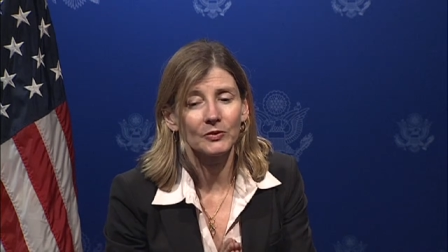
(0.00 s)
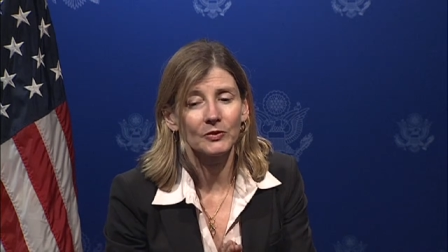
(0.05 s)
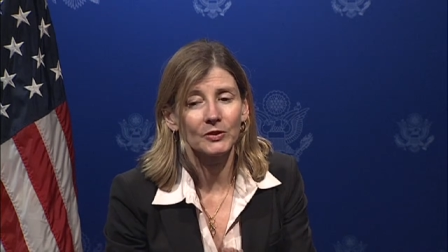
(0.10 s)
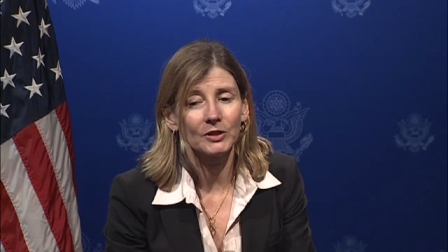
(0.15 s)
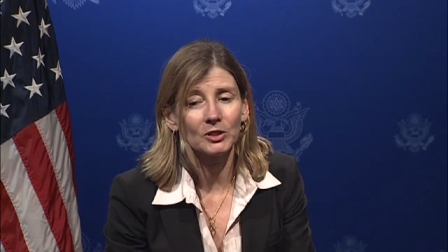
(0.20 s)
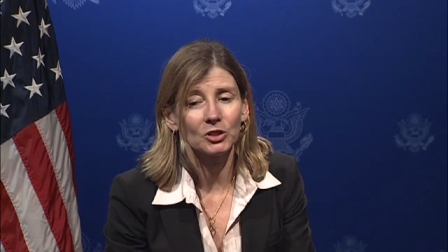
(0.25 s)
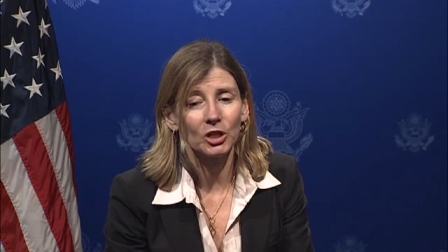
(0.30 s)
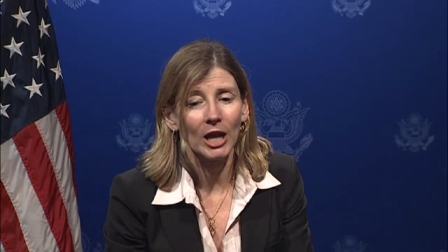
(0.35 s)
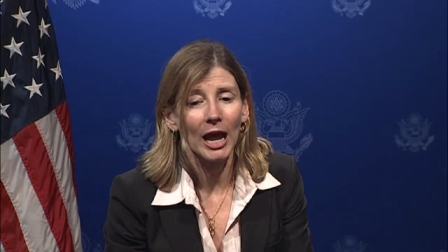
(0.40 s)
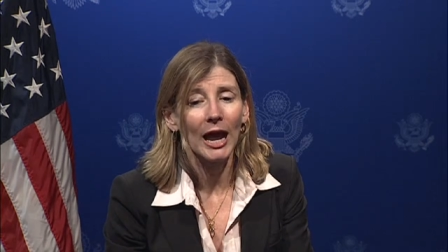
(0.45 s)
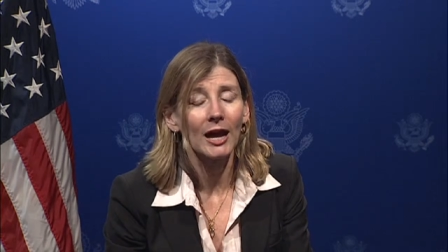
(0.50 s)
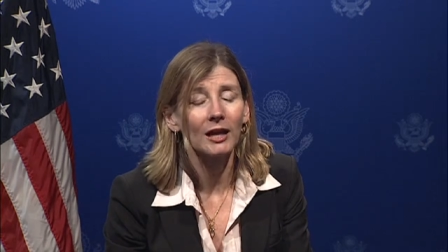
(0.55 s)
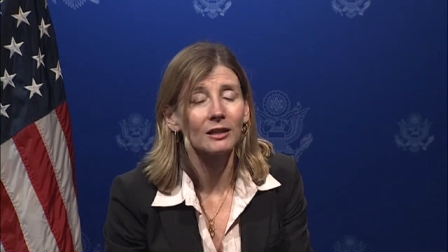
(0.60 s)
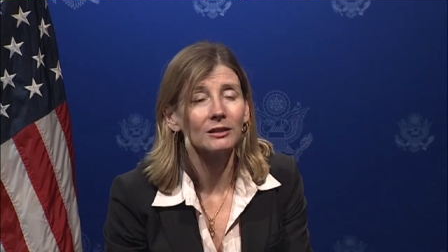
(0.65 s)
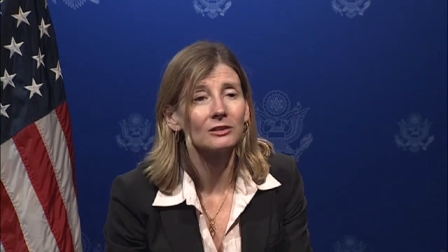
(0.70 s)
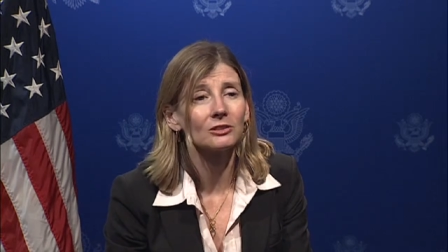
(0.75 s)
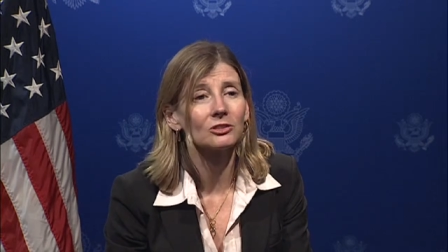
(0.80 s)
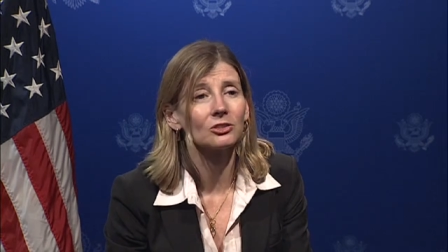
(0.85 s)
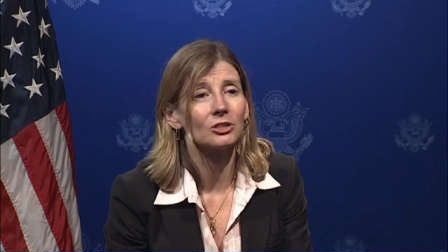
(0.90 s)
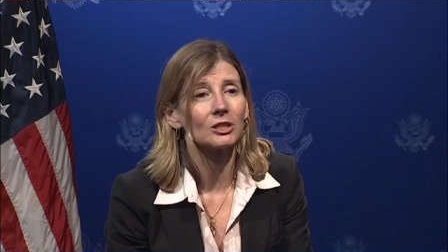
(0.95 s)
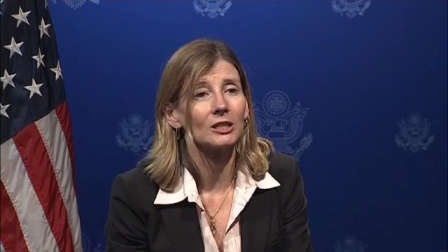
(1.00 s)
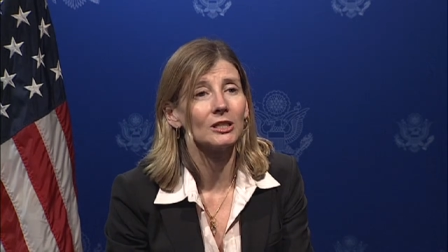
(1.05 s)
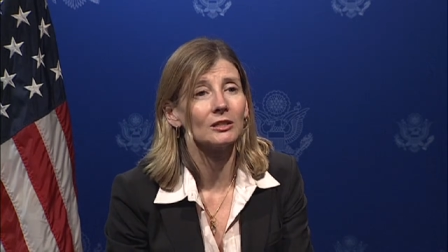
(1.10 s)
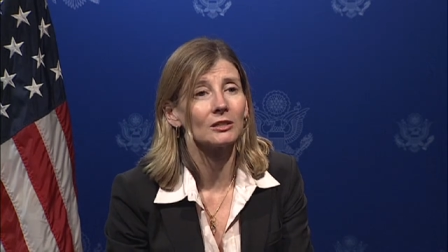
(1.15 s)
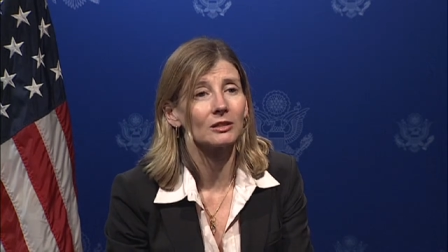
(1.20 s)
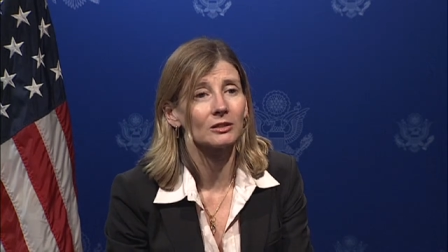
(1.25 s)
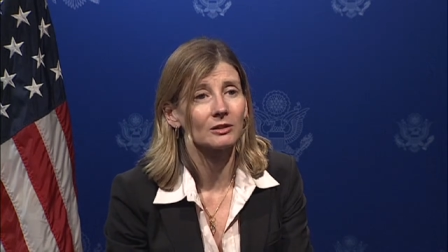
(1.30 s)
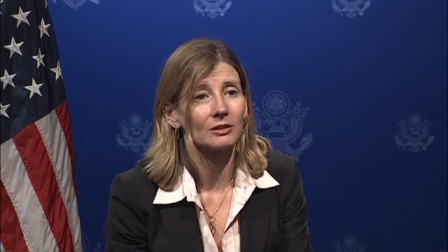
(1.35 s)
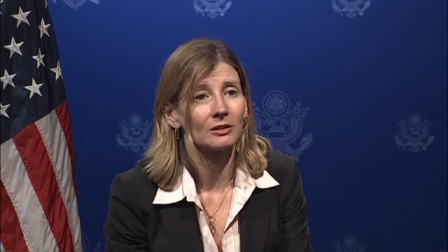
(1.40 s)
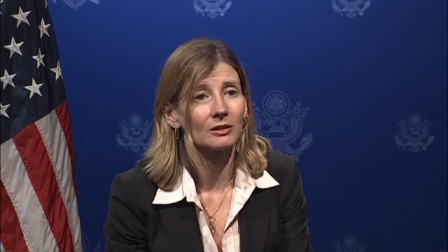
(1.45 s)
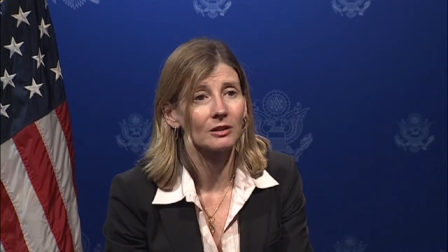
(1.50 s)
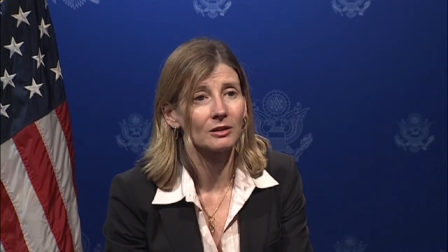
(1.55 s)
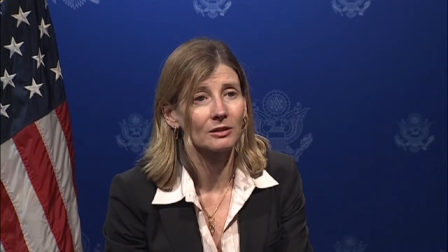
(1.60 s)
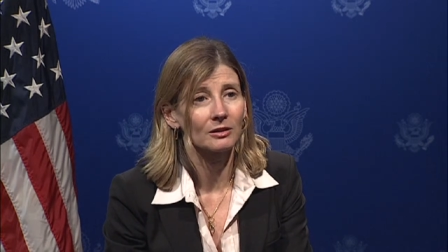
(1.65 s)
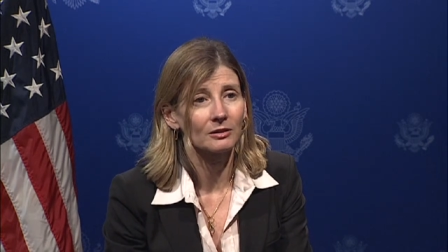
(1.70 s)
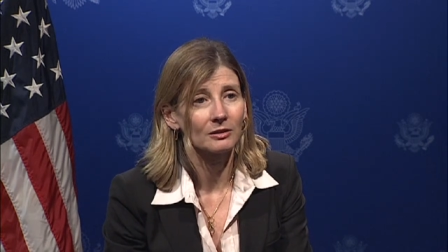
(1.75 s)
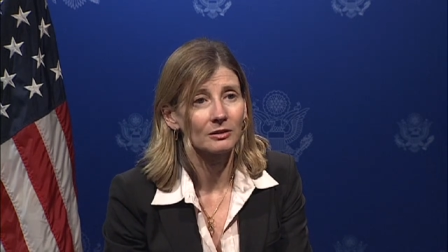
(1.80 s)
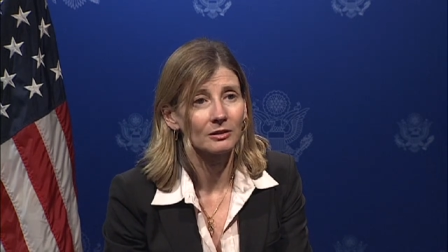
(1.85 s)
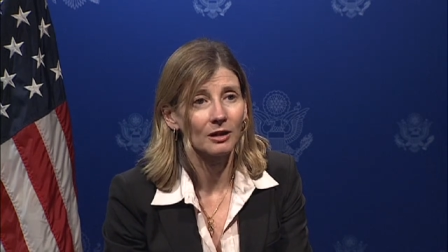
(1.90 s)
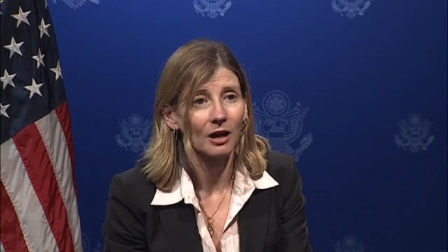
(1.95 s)
the challenge in a
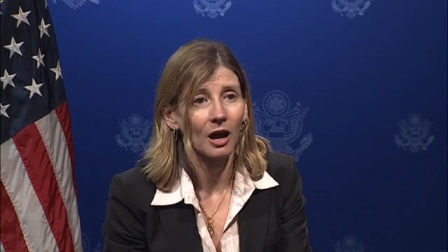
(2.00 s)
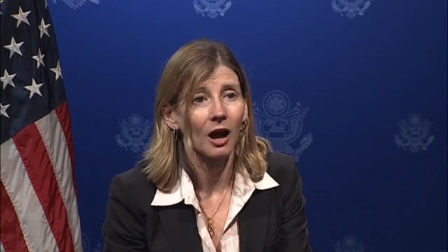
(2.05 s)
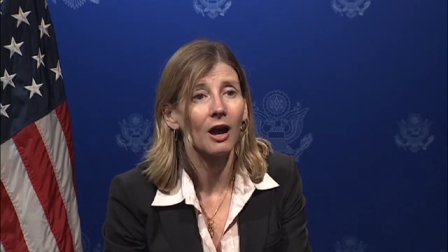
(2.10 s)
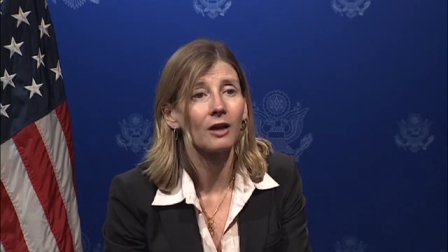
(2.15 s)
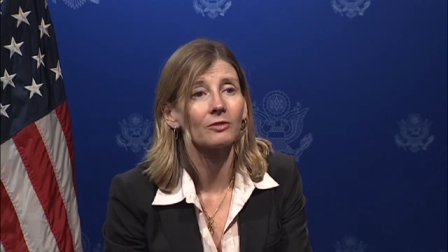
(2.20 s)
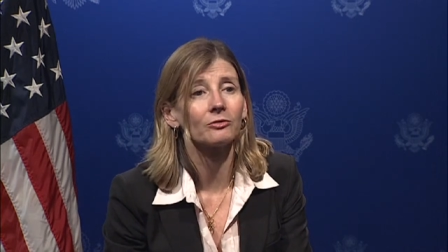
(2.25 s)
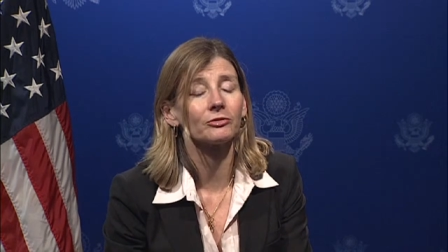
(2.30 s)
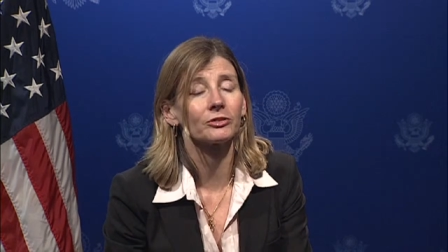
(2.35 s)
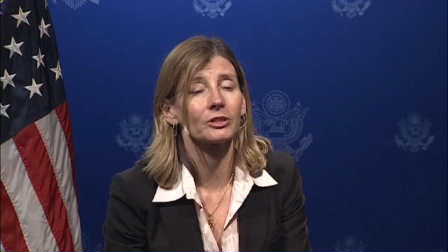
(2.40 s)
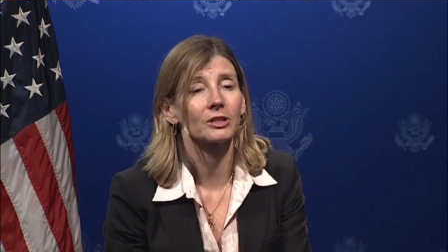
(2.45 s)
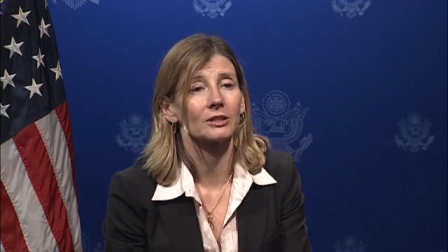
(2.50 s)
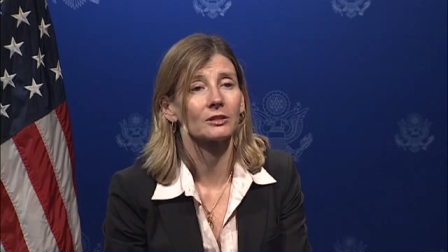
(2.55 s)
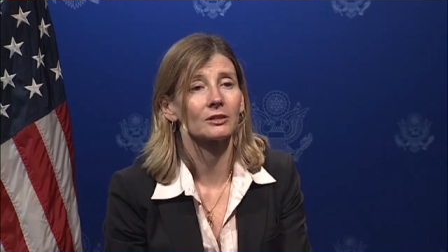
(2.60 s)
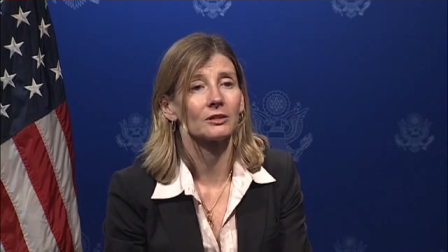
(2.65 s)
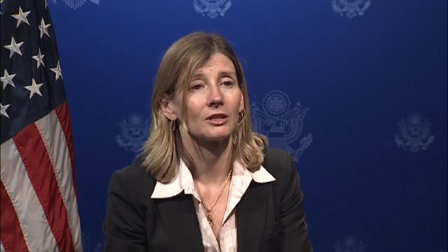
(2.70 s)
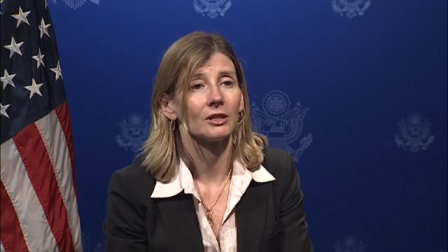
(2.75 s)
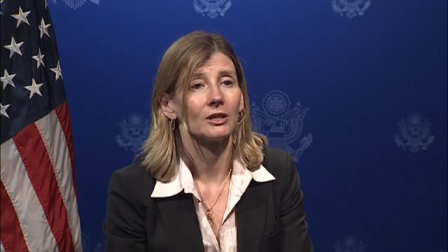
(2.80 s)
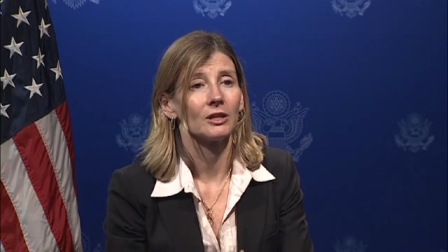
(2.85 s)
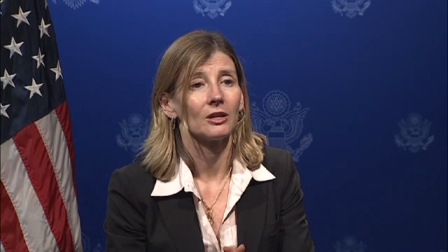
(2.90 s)
conflict